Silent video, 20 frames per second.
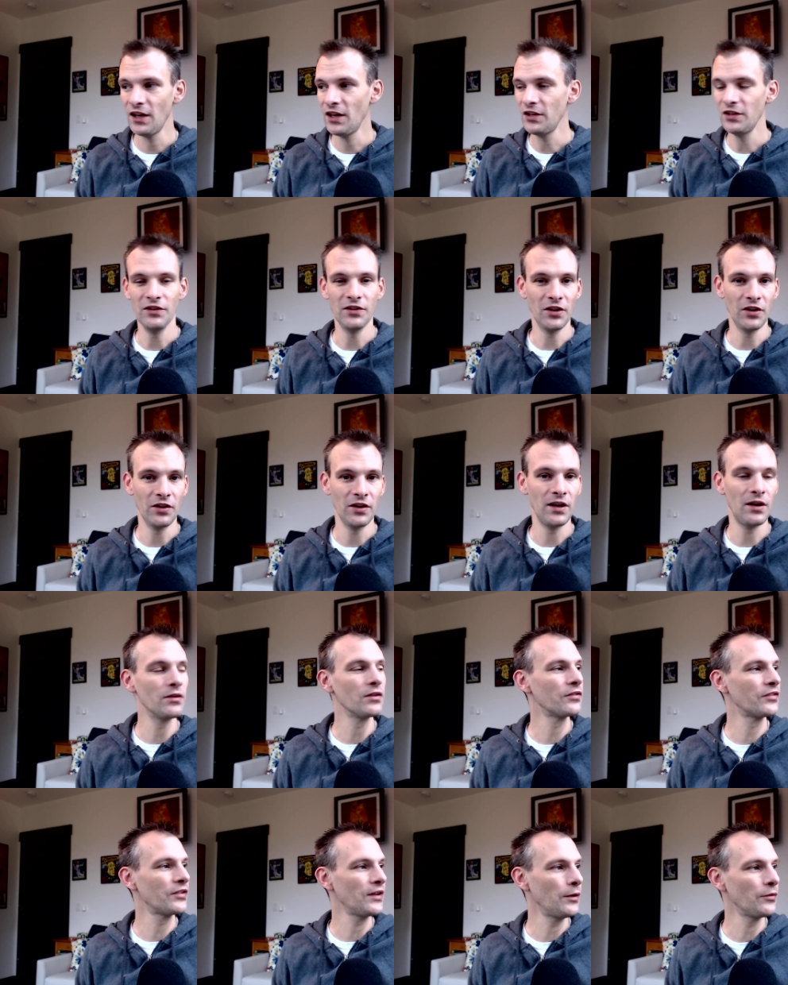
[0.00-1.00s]
You know, I
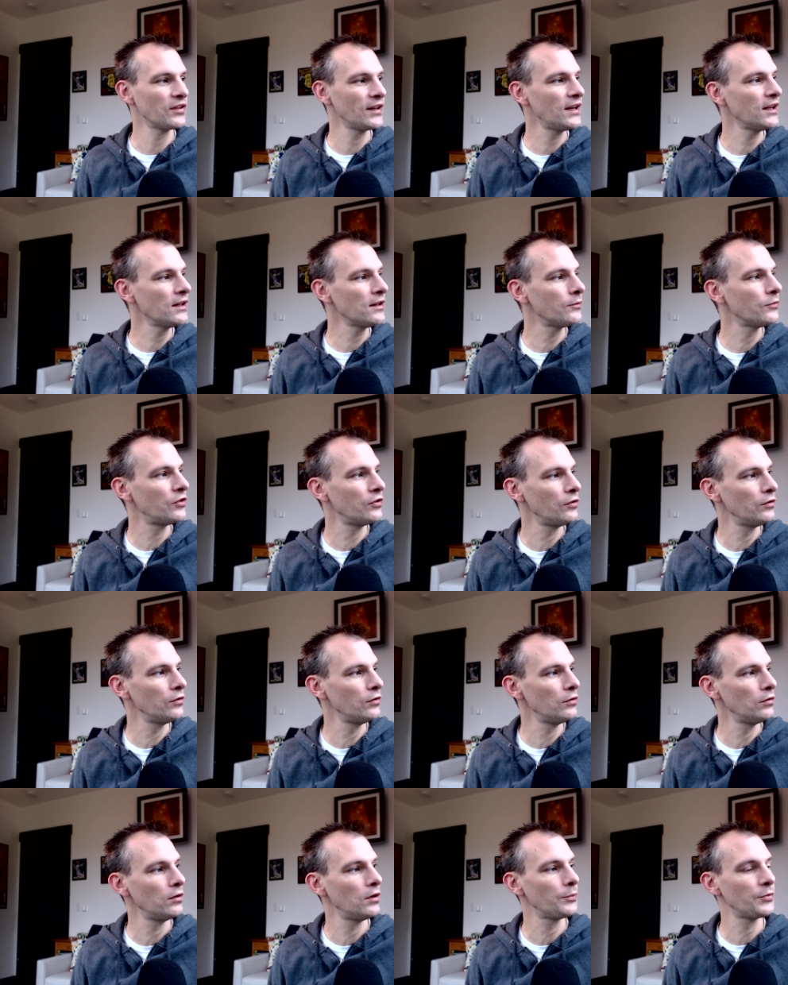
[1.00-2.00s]
was I was letting them
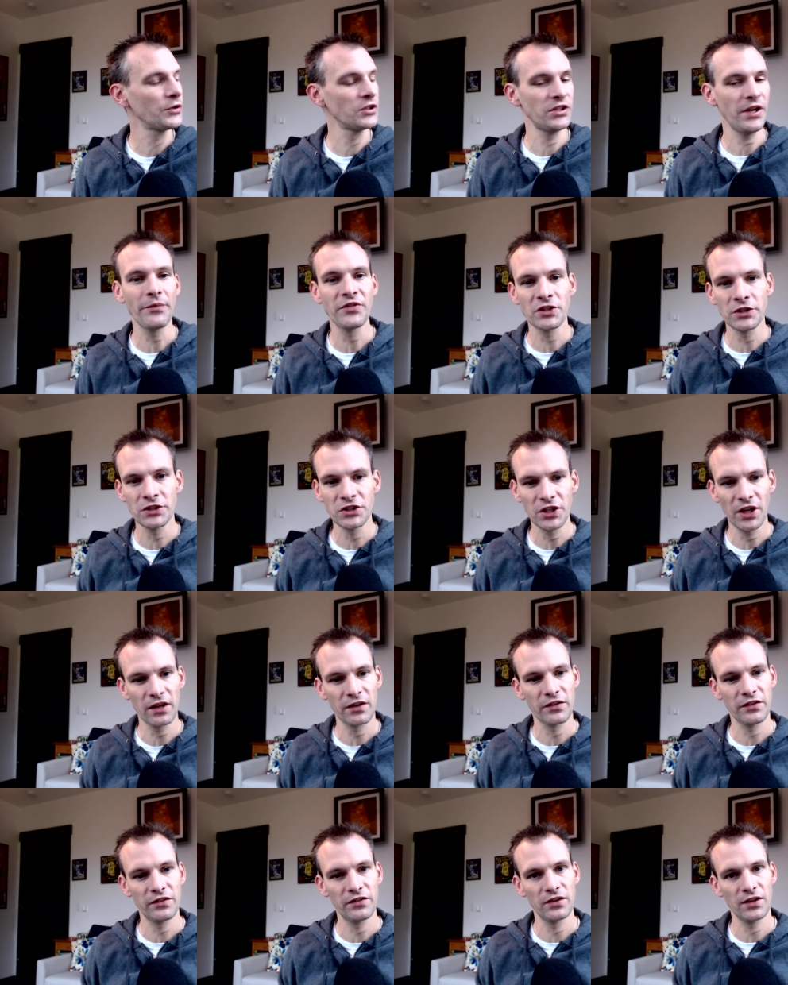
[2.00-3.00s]
do perception
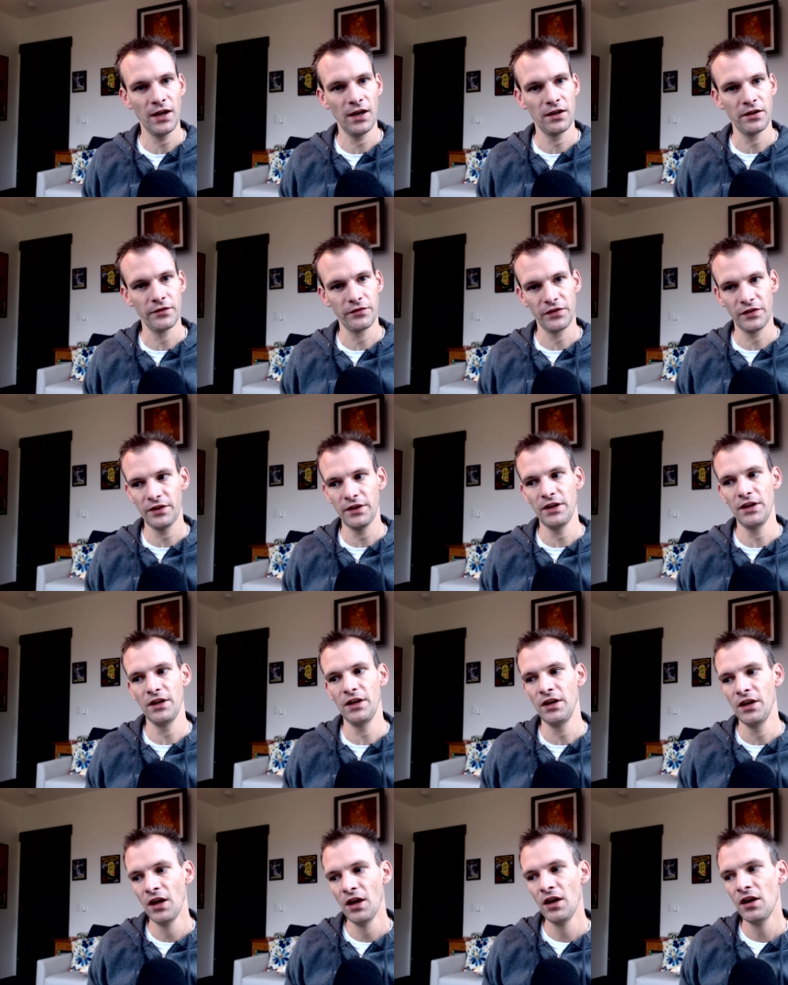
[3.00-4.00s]
checks to kind of
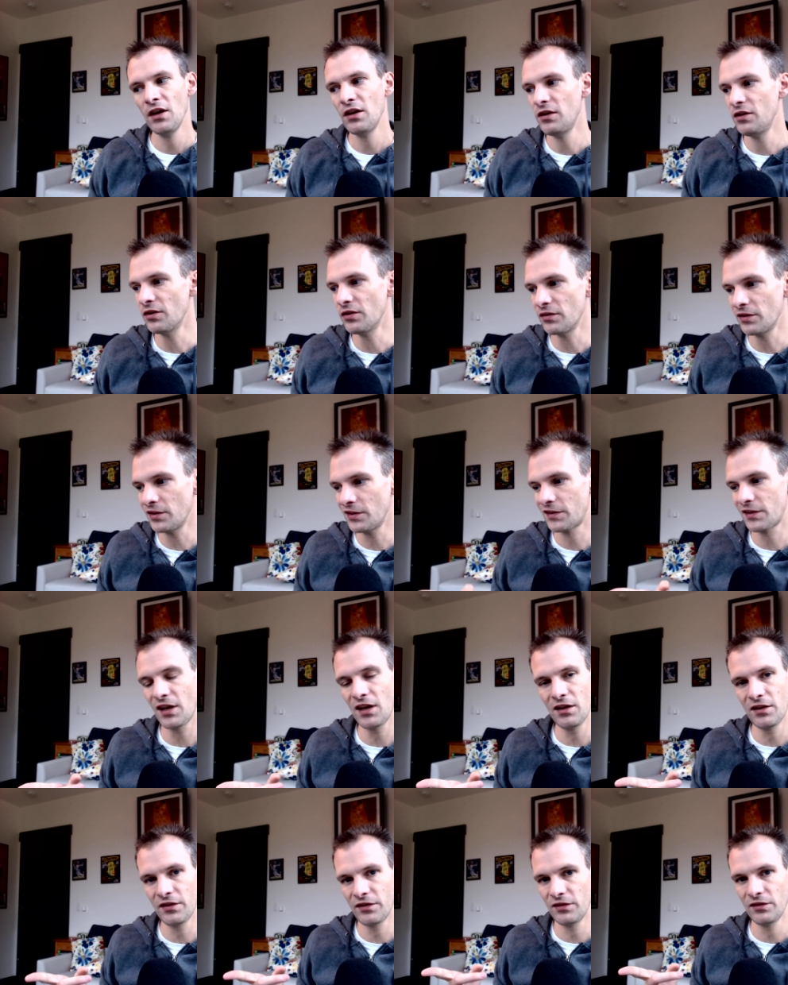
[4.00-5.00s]
see, you know, this
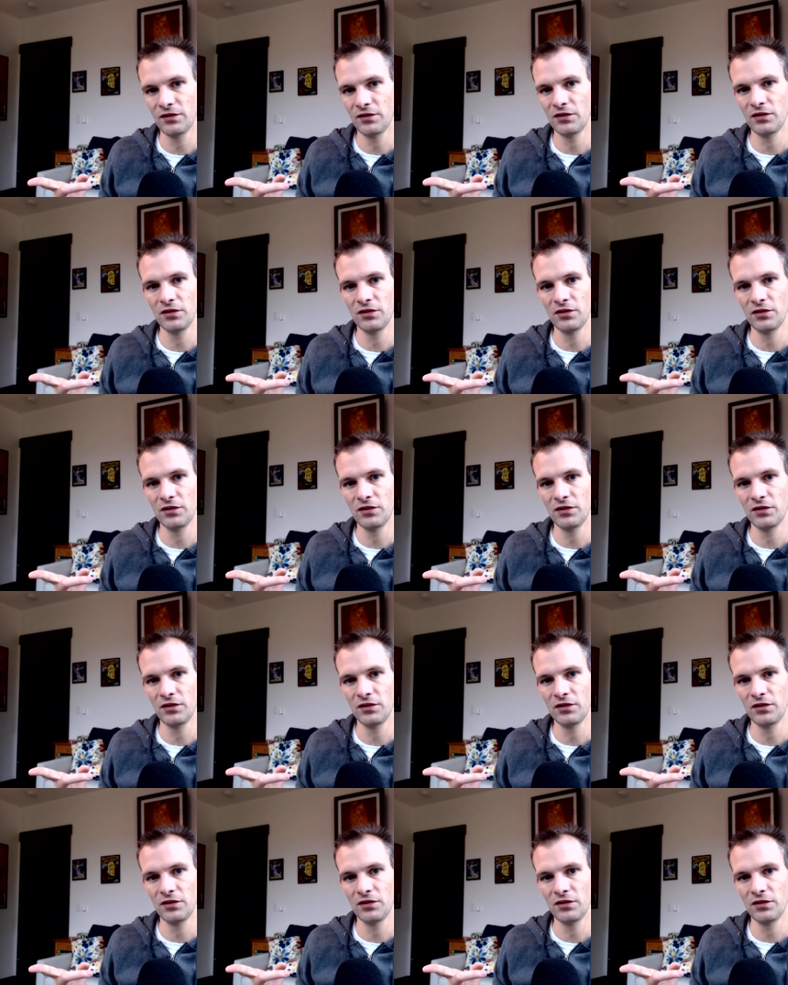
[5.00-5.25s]
guy doesn't,